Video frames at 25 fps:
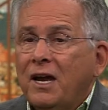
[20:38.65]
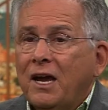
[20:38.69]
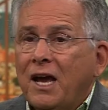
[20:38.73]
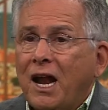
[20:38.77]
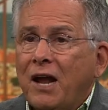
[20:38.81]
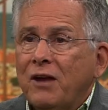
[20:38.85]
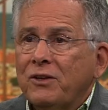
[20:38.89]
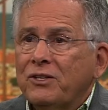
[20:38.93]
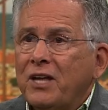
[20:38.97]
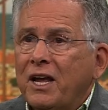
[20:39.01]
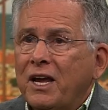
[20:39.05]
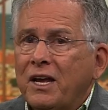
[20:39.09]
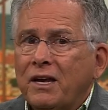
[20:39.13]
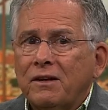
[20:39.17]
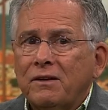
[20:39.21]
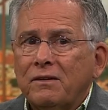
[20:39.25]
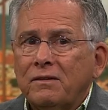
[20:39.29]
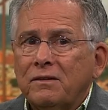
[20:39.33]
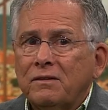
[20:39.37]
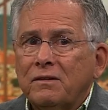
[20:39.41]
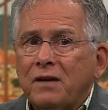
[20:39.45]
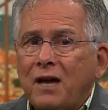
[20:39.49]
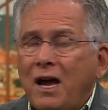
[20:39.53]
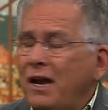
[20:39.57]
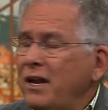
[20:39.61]
And I was like,
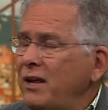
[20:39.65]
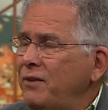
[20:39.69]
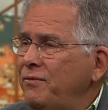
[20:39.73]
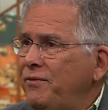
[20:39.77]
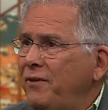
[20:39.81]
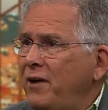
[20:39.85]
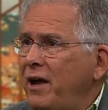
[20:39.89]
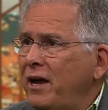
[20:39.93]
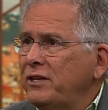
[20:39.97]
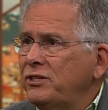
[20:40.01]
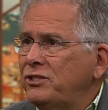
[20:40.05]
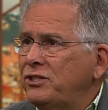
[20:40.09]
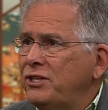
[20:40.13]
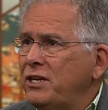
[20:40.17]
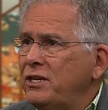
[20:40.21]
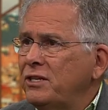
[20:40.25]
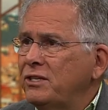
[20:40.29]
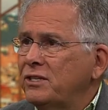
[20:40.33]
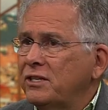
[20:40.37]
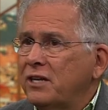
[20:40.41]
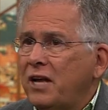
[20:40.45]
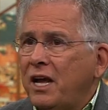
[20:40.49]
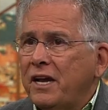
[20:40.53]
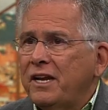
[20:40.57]
How do you find Jesus?